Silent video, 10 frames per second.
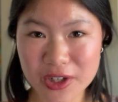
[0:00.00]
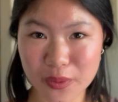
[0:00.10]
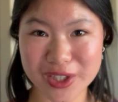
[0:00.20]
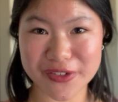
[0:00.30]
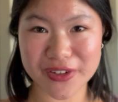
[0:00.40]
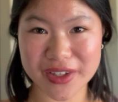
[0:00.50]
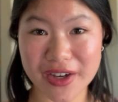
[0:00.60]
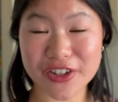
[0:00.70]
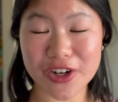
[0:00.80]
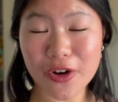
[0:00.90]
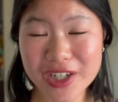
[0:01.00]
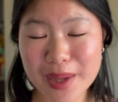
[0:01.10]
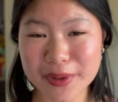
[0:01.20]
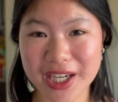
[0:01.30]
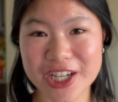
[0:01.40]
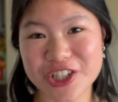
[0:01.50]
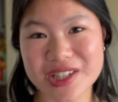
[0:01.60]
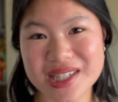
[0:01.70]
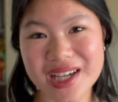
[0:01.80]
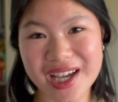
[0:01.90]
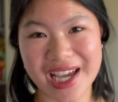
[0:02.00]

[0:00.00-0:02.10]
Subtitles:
when you're filling out your own applications,